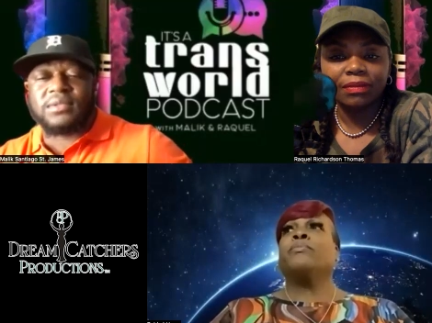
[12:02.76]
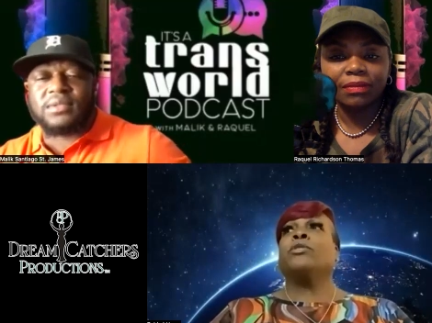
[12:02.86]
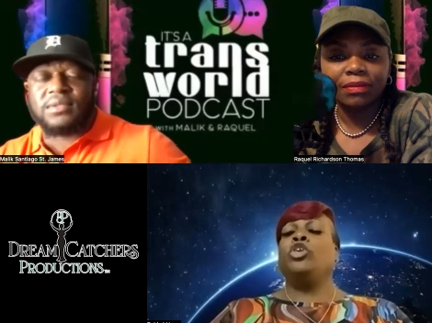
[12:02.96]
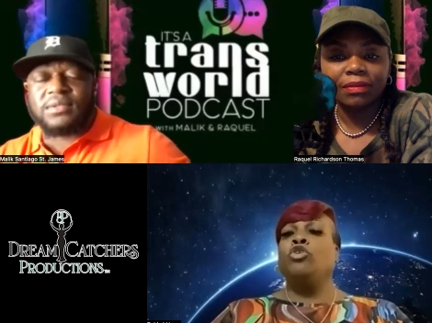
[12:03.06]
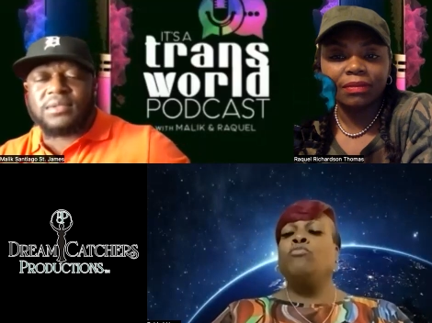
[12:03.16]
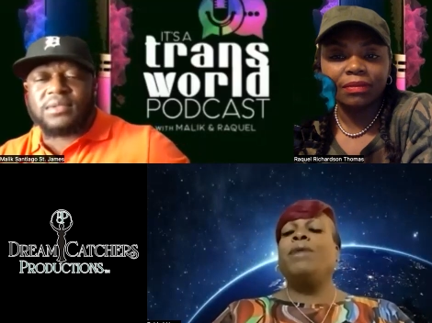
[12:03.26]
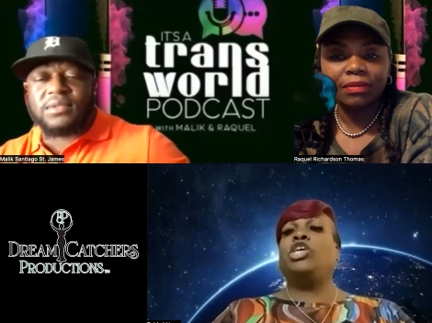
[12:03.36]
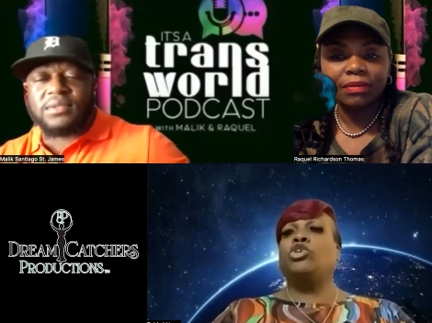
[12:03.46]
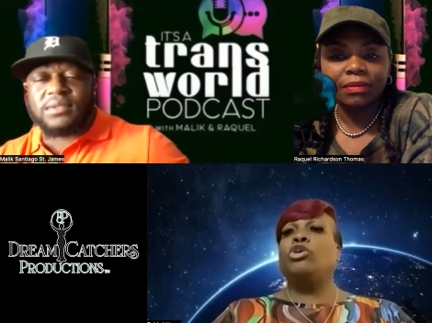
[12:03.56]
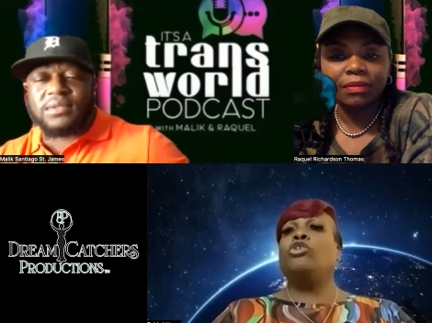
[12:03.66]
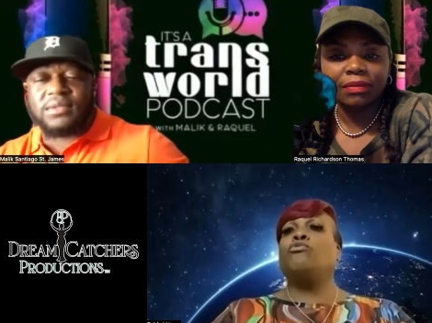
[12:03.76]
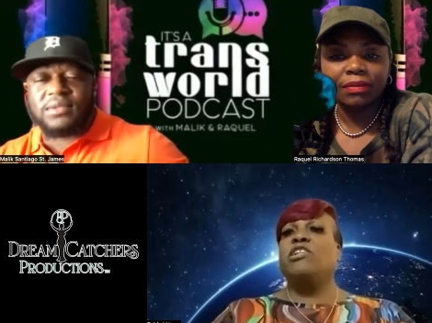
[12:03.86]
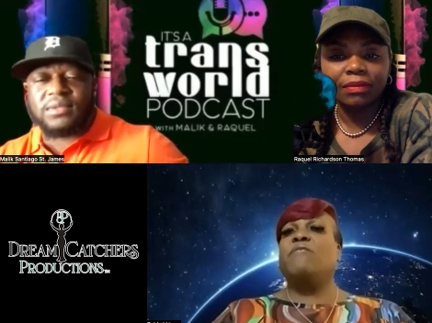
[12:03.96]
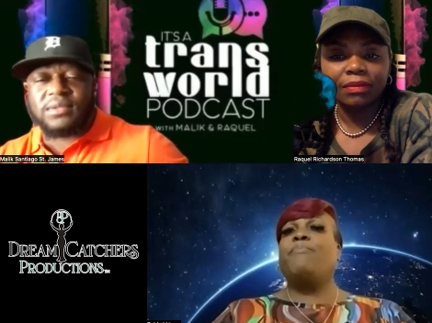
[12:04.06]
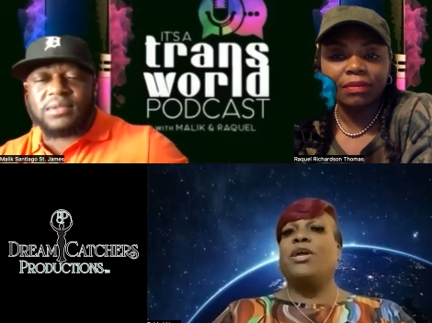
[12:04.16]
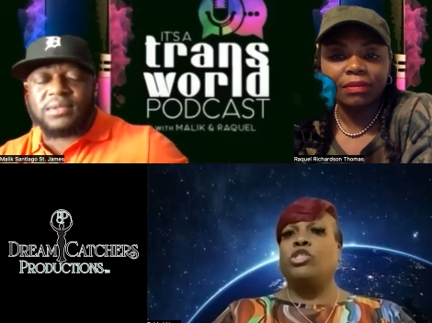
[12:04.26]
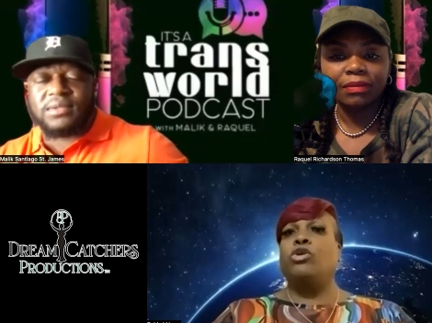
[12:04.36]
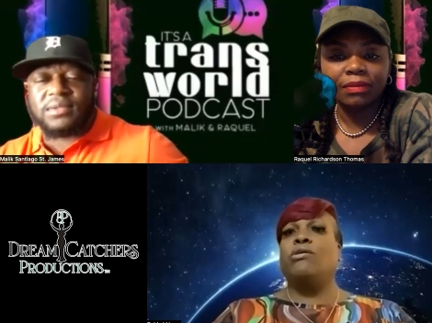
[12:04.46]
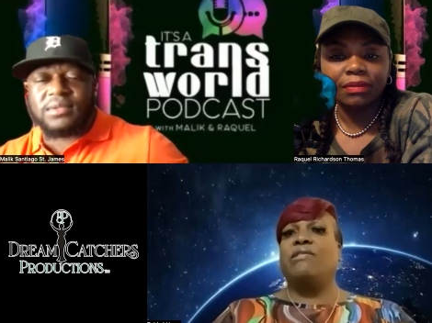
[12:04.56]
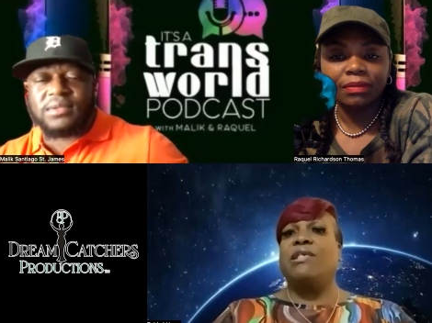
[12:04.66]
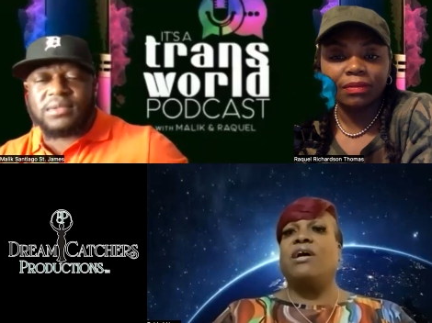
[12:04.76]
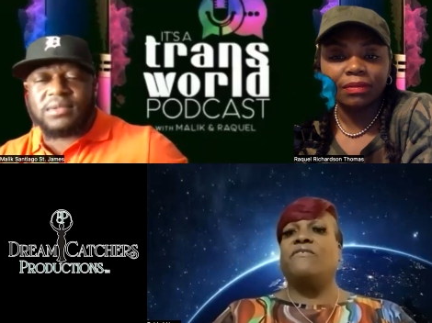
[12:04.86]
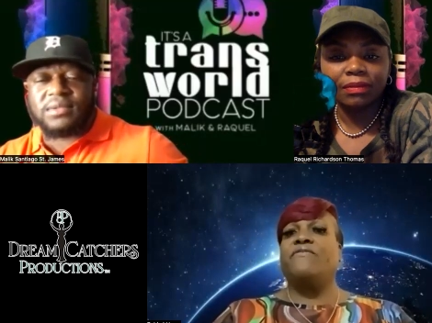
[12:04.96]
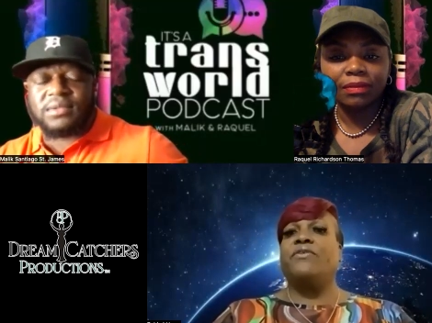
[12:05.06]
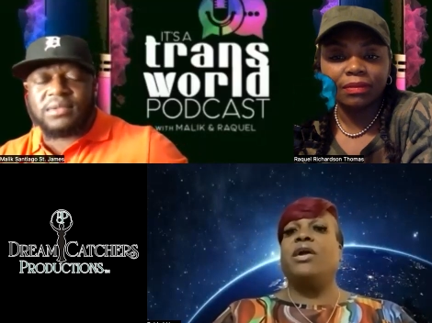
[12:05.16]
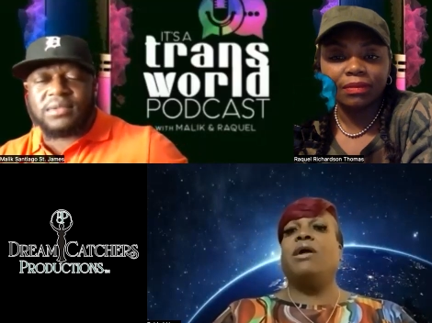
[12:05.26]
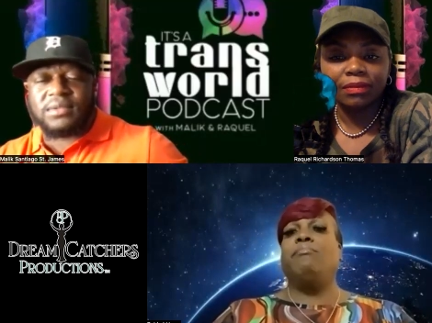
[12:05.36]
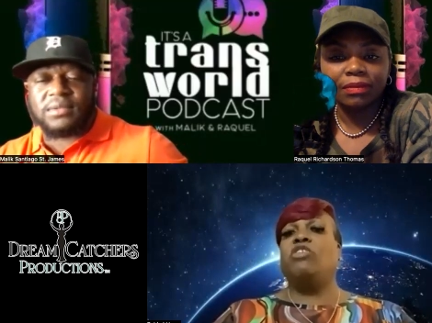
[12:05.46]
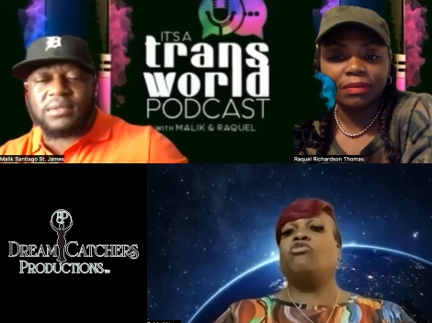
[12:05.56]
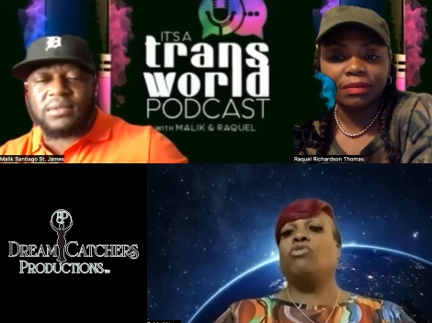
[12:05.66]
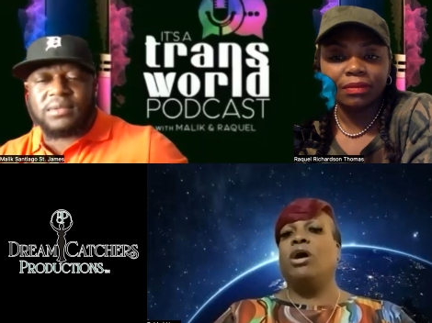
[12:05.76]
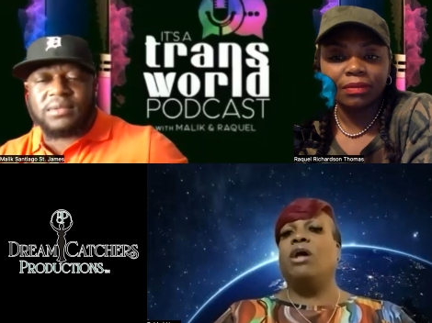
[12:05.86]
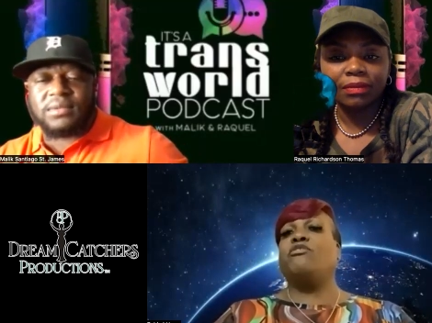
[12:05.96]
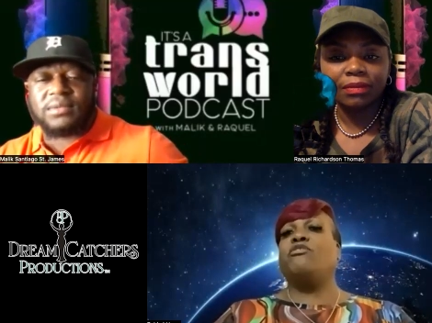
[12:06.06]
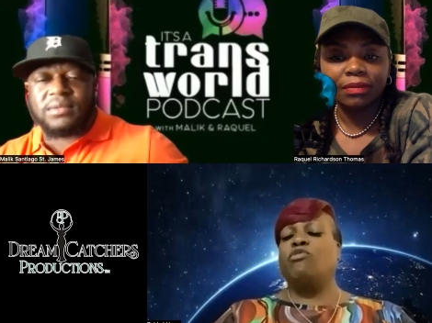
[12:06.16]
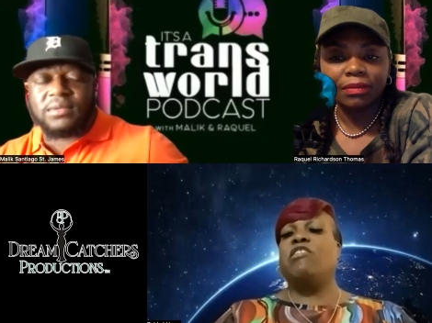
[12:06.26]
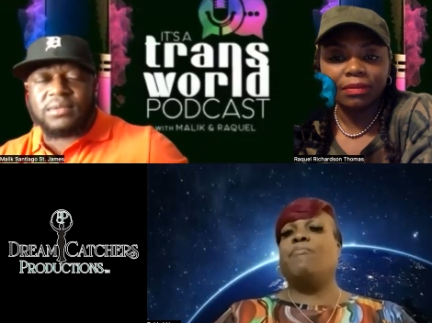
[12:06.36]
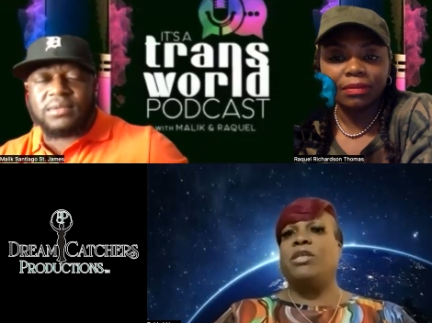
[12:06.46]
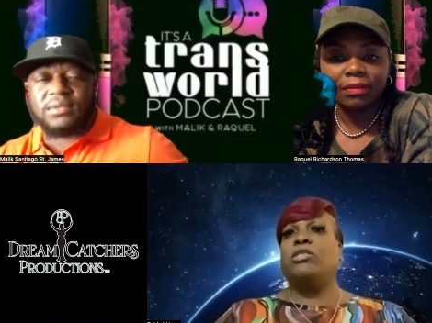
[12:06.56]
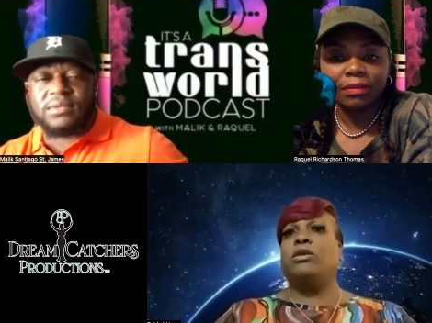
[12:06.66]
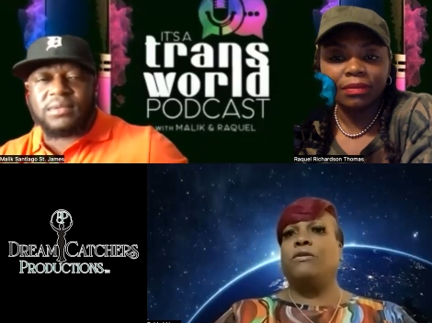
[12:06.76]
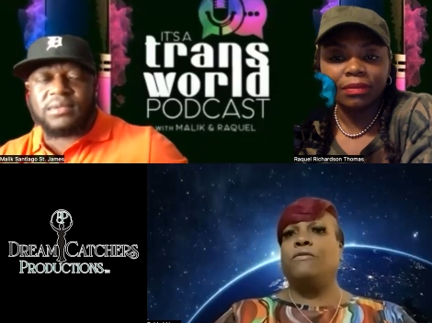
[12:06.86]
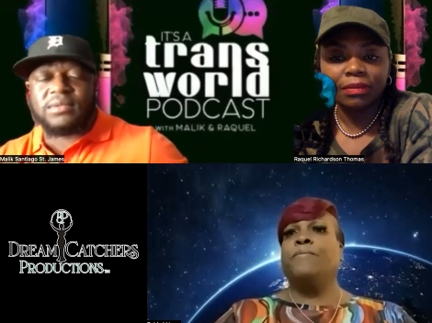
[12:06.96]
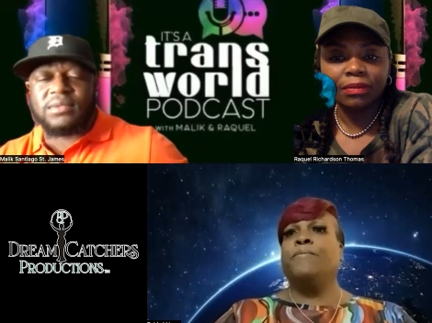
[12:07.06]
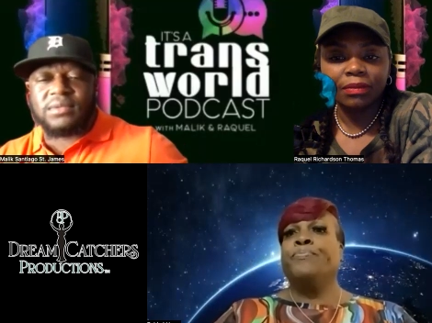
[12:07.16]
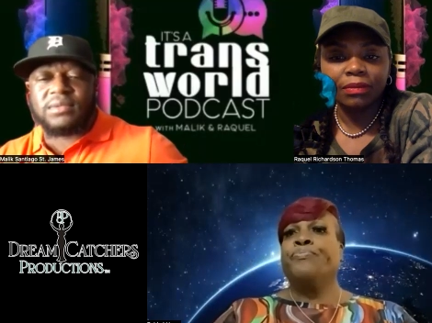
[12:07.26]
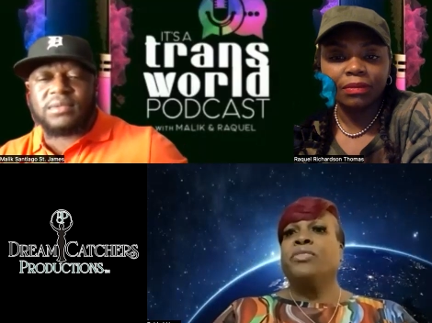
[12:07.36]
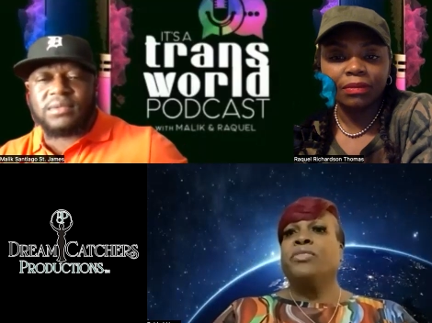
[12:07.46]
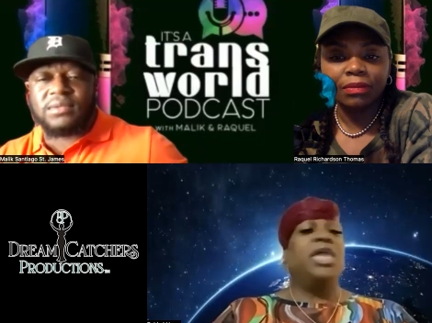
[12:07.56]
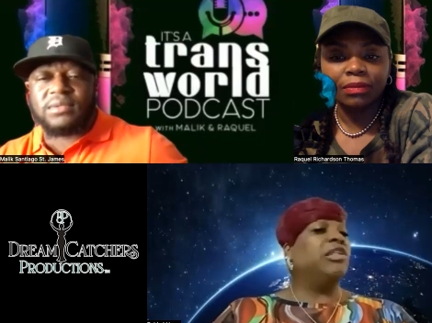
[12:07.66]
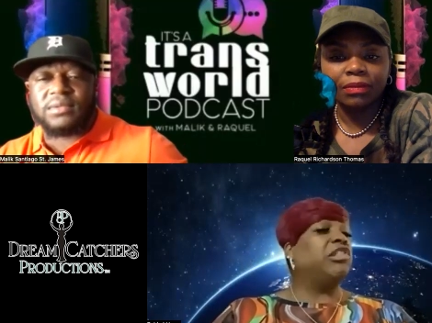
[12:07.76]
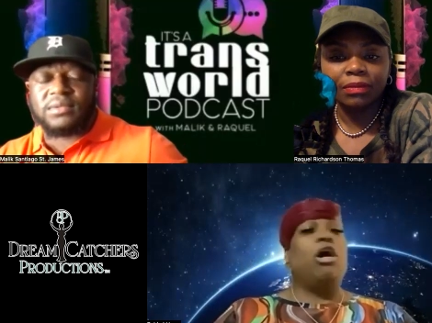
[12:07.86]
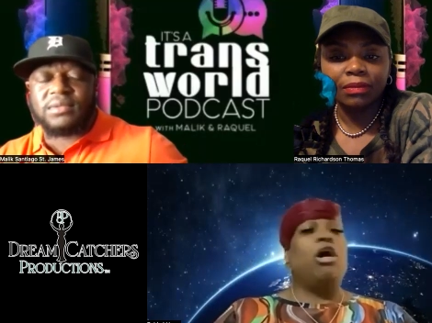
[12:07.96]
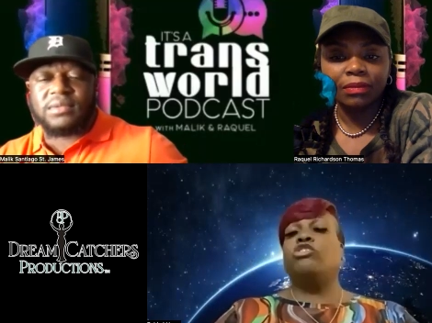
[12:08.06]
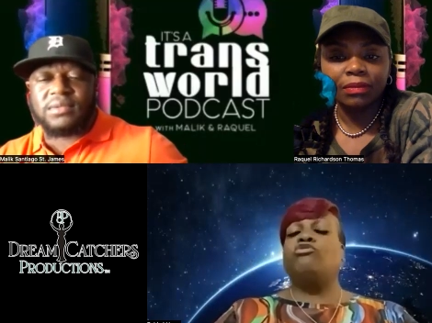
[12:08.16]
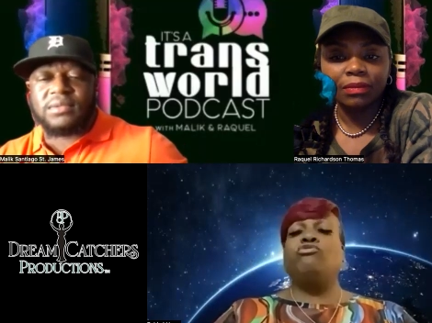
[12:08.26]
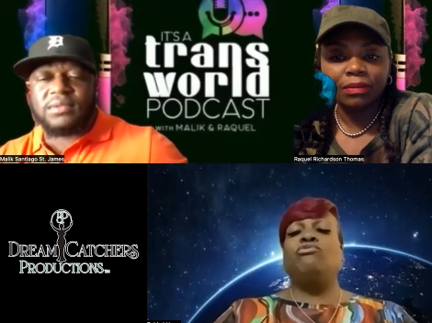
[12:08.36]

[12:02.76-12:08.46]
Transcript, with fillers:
Speaker 1: you make sure you respect yourself and make sure others respect you. And as long as you do